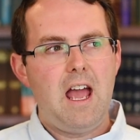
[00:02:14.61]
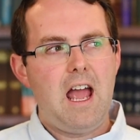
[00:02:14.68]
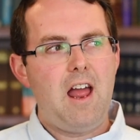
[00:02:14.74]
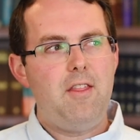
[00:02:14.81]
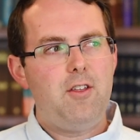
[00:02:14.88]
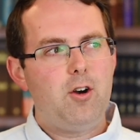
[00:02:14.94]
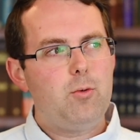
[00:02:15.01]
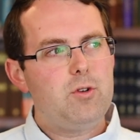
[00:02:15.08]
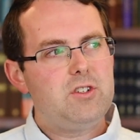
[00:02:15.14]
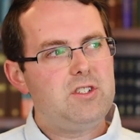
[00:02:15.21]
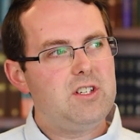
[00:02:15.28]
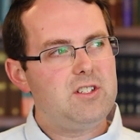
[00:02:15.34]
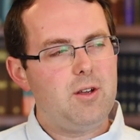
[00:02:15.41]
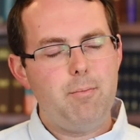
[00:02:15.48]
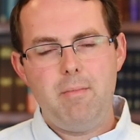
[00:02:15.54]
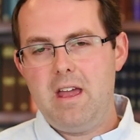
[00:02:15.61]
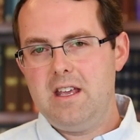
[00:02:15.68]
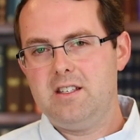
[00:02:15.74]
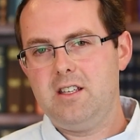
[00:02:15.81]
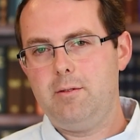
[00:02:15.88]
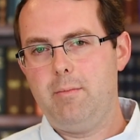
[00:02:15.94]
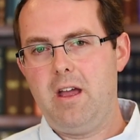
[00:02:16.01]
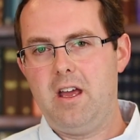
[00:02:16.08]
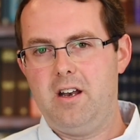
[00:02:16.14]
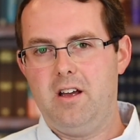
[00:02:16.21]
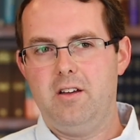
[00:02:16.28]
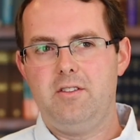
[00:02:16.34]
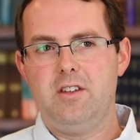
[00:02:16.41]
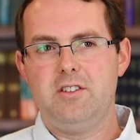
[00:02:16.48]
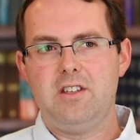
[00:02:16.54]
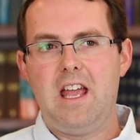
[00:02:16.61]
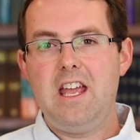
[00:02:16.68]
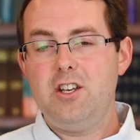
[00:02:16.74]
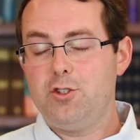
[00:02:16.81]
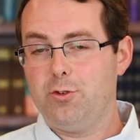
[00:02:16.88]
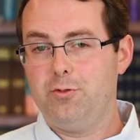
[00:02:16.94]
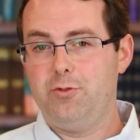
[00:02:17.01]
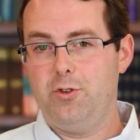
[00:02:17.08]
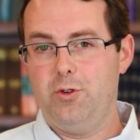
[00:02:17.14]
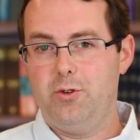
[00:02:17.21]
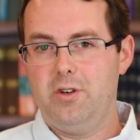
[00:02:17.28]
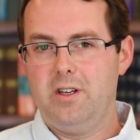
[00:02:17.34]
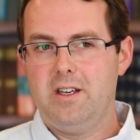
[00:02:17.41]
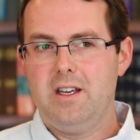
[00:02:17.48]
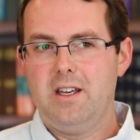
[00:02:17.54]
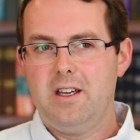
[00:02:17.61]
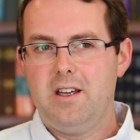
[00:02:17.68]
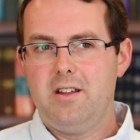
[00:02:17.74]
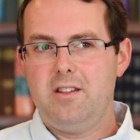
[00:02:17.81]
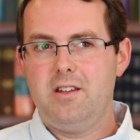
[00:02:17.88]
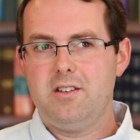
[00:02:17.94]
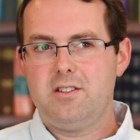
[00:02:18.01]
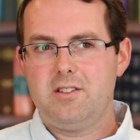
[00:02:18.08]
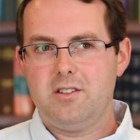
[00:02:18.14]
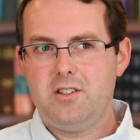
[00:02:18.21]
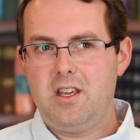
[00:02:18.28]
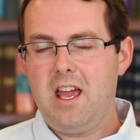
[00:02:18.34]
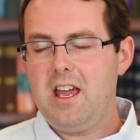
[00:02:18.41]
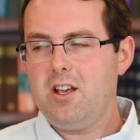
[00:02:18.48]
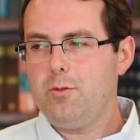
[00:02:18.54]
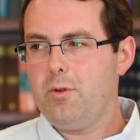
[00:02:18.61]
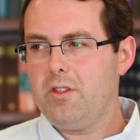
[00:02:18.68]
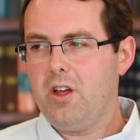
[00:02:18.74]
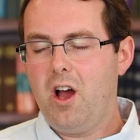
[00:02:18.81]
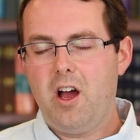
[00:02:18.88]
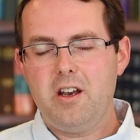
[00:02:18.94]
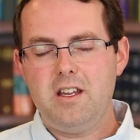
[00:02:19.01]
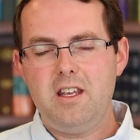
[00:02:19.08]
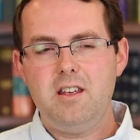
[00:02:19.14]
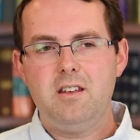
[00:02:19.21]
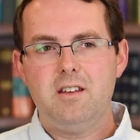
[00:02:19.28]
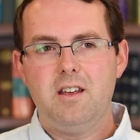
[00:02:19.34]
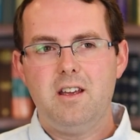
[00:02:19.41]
and there was this amazing manna, this angel food, this cake with honey,